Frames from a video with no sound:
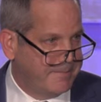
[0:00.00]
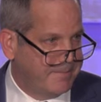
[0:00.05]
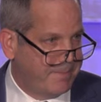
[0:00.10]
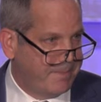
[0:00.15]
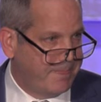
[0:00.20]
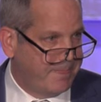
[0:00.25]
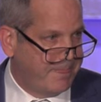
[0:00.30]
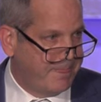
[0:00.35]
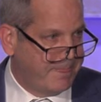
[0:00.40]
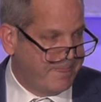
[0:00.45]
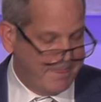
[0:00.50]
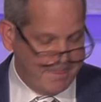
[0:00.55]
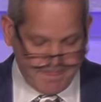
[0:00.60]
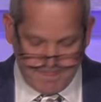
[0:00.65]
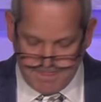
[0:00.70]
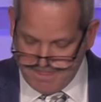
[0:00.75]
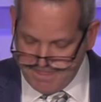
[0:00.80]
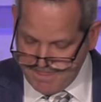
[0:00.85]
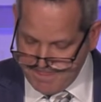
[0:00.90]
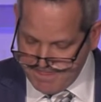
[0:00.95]

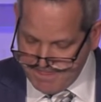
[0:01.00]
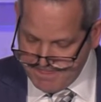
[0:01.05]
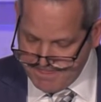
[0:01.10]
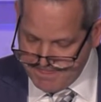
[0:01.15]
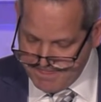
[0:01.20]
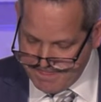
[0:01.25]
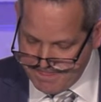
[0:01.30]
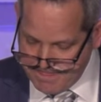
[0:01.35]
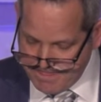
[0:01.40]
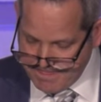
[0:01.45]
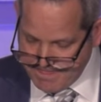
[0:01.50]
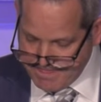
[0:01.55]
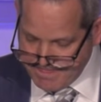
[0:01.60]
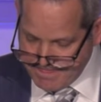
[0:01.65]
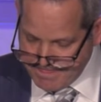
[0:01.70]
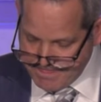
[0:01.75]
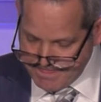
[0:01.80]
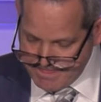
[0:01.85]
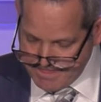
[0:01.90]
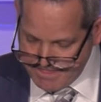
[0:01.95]

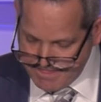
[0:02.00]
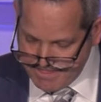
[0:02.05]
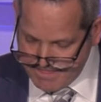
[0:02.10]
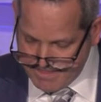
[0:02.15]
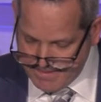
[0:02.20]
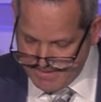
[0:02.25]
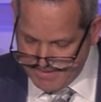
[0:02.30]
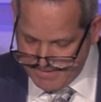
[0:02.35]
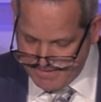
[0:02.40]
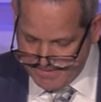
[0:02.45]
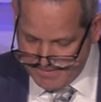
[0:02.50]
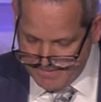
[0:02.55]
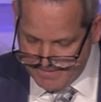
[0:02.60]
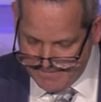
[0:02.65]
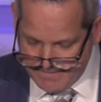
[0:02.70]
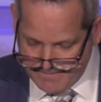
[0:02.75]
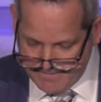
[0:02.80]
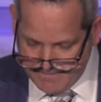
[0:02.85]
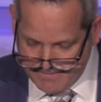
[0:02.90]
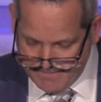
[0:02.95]

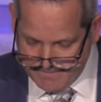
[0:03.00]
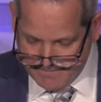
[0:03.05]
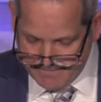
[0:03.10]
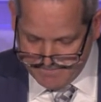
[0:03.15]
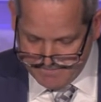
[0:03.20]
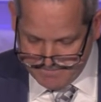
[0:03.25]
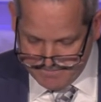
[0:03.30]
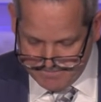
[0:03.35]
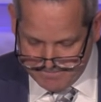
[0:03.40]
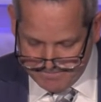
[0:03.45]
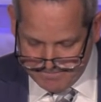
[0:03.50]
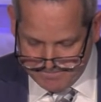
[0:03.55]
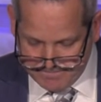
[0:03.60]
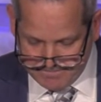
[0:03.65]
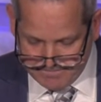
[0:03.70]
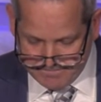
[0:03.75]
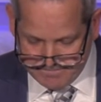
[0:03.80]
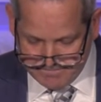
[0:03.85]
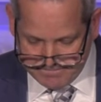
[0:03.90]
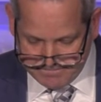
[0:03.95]

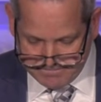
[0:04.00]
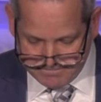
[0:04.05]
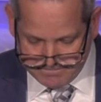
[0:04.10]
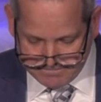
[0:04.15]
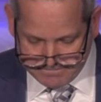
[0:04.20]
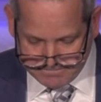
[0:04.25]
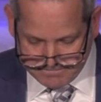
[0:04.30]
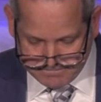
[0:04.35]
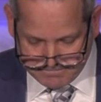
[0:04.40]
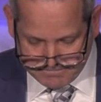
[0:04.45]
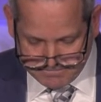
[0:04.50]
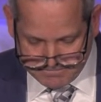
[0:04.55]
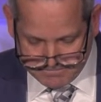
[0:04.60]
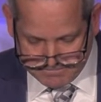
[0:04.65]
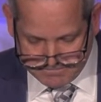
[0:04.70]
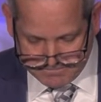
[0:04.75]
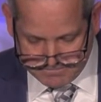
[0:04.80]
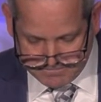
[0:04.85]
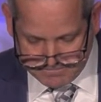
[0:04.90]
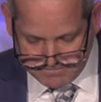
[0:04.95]

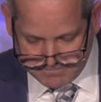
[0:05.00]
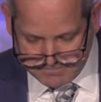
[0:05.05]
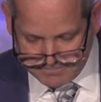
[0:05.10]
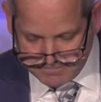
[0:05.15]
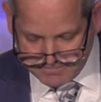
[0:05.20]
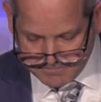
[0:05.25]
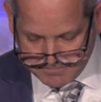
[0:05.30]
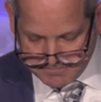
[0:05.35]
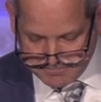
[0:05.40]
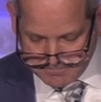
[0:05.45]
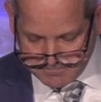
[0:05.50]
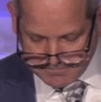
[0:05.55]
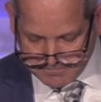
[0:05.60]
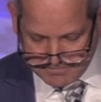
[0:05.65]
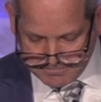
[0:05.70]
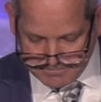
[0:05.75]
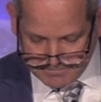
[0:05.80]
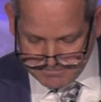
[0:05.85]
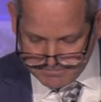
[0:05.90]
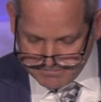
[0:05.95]

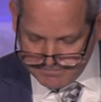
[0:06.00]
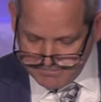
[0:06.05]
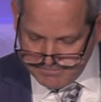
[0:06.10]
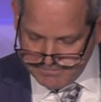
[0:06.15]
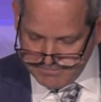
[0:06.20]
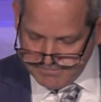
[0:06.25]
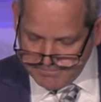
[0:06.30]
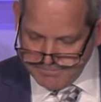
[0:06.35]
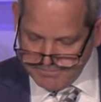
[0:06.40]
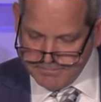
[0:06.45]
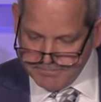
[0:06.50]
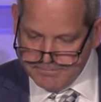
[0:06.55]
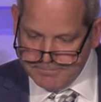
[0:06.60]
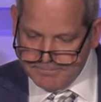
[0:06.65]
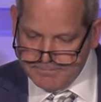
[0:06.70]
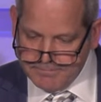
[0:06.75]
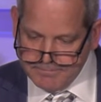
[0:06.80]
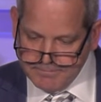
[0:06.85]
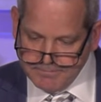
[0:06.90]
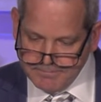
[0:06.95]

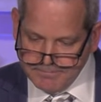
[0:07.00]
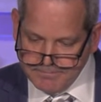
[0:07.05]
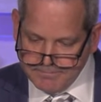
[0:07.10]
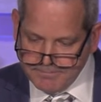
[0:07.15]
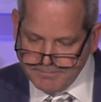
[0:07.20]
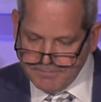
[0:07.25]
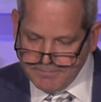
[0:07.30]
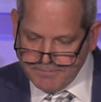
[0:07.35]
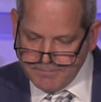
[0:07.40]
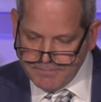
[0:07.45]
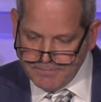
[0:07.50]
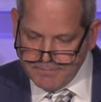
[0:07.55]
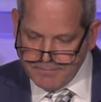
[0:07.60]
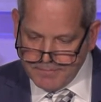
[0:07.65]
Nothing is said.